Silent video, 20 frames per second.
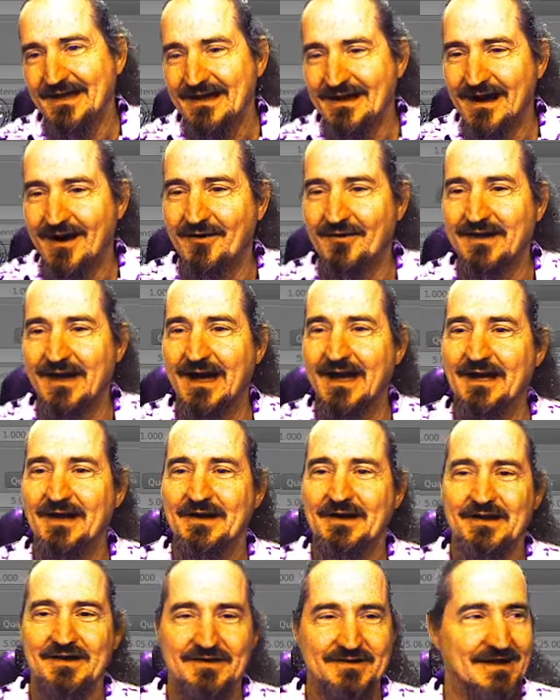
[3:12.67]
Okay,
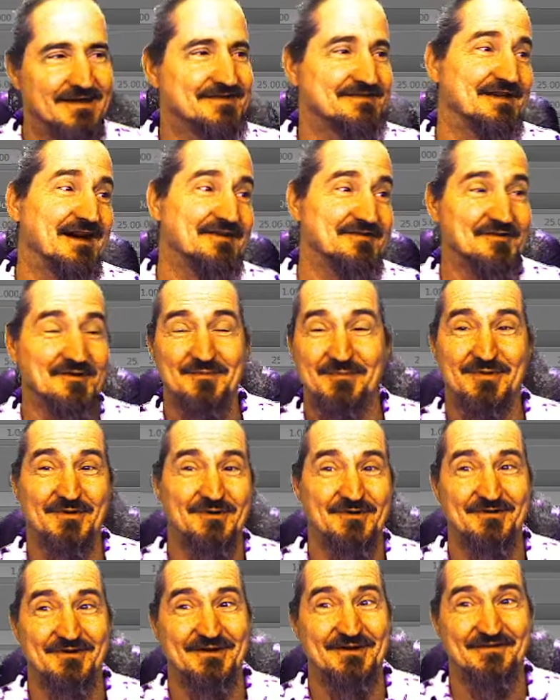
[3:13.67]
got this nice little
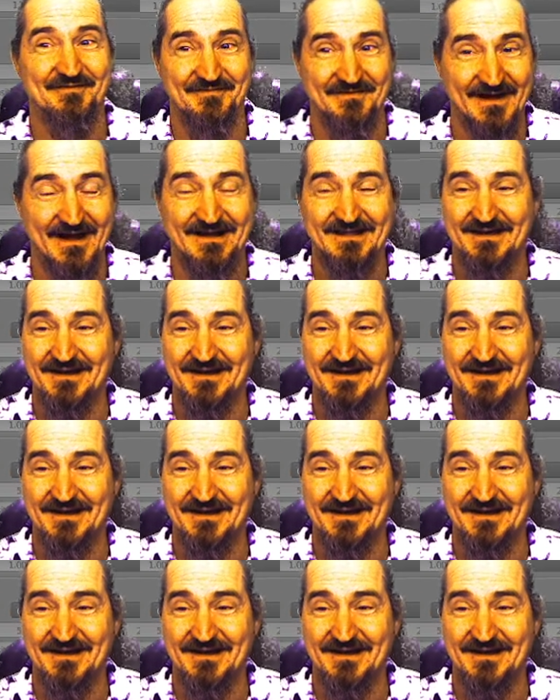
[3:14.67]
blue-green effect.